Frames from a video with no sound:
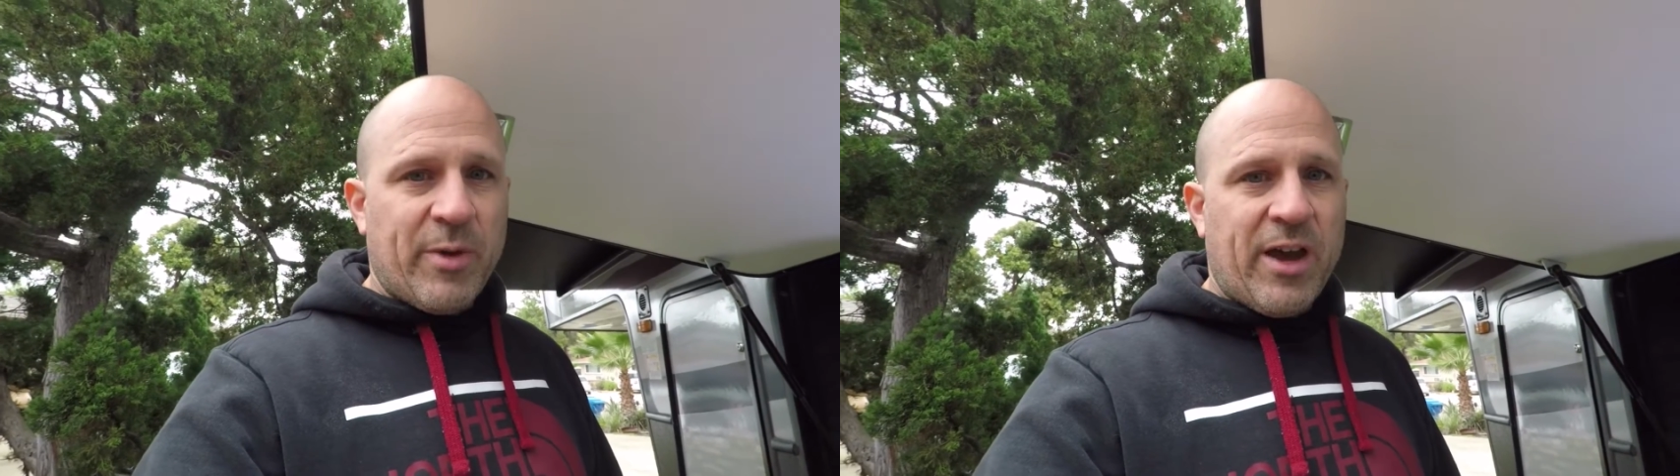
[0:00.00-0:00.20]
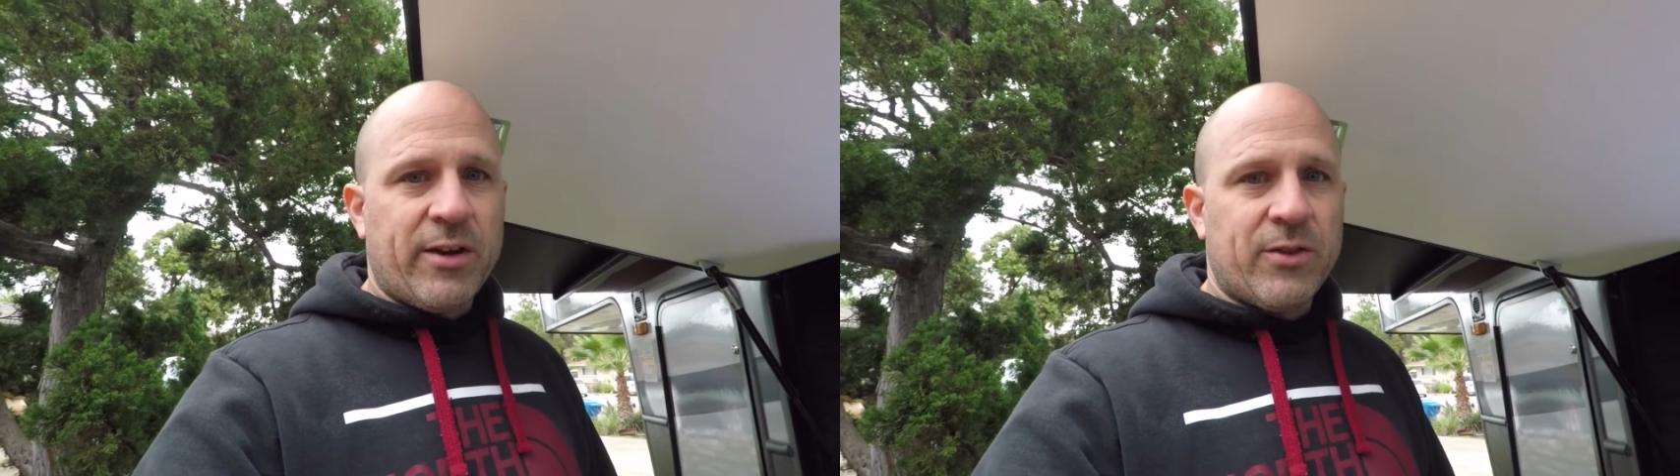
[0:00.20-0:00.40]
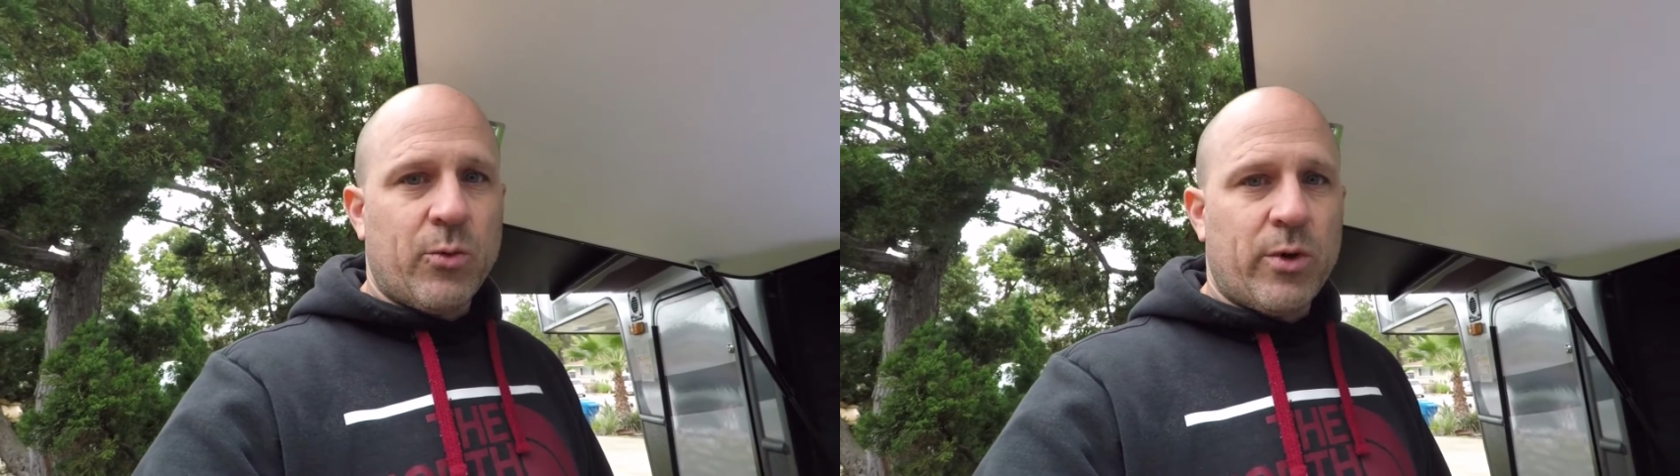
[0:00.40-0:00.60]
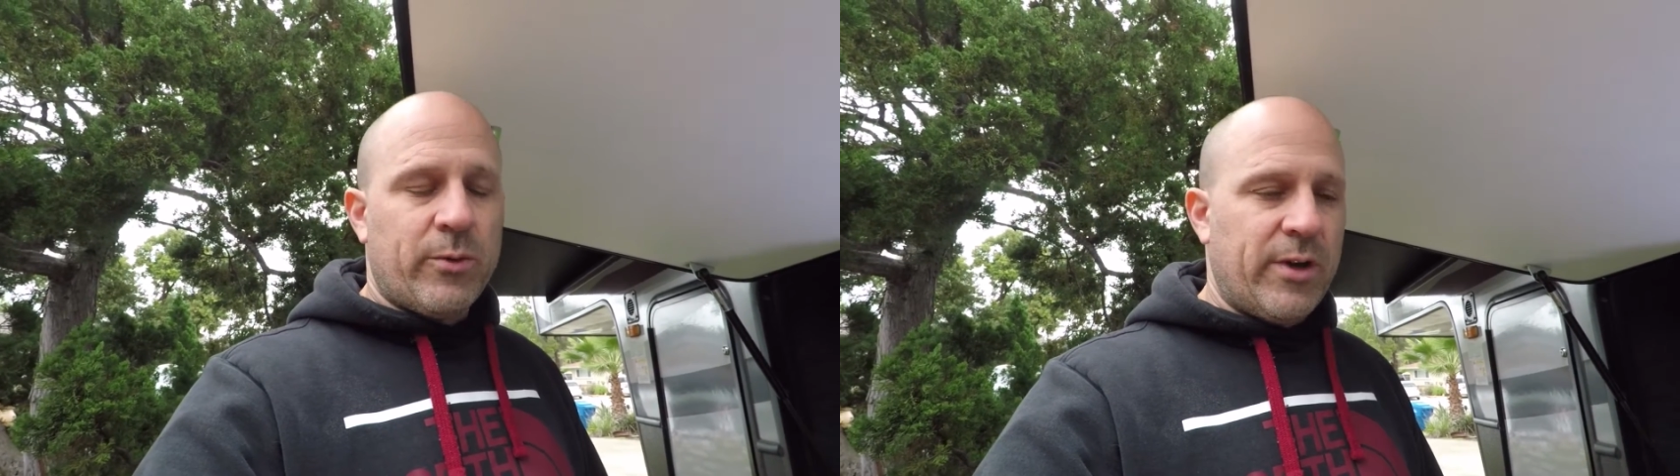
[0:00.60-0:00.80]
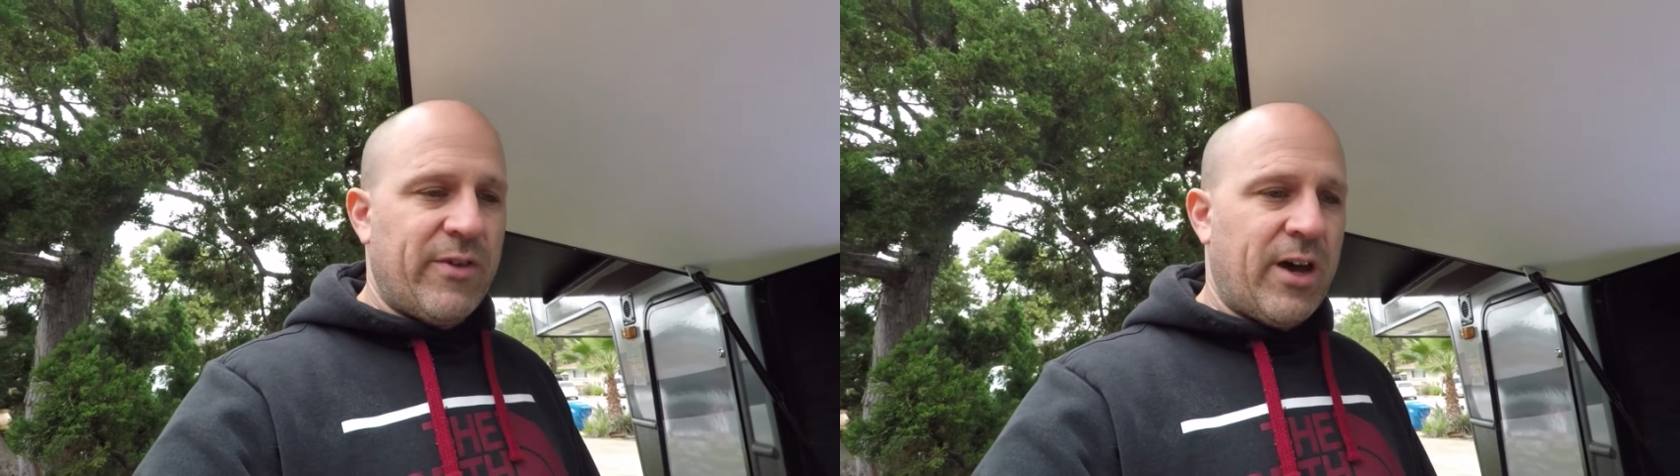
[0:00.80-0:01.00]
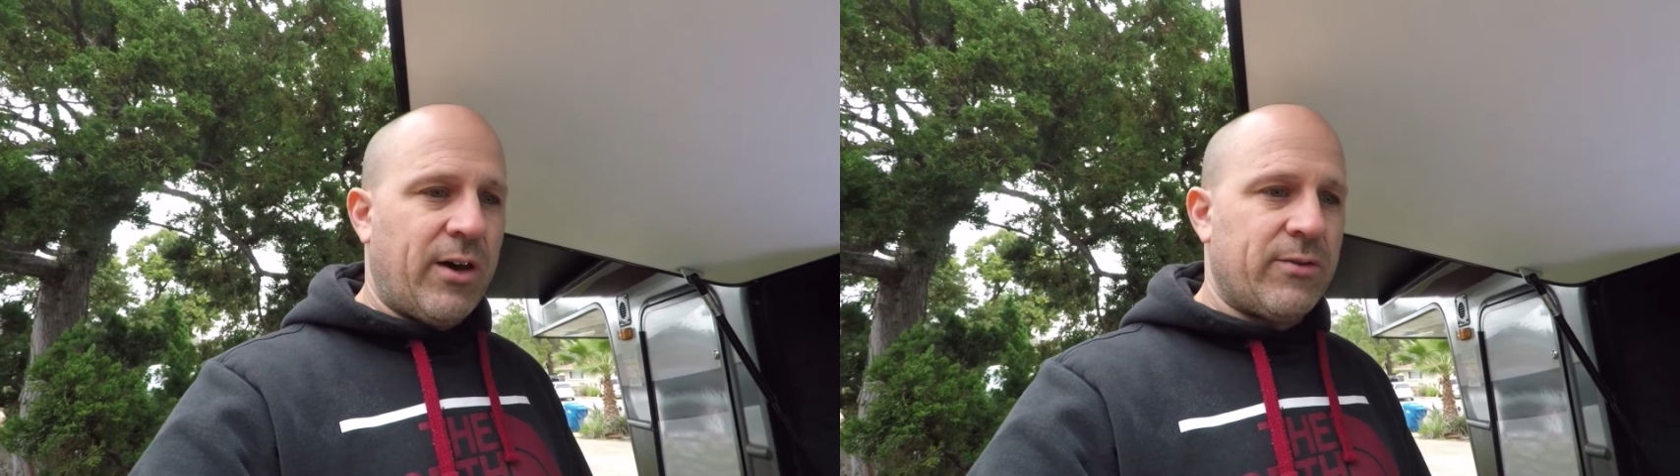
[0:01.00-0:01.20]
out at the one-way valve.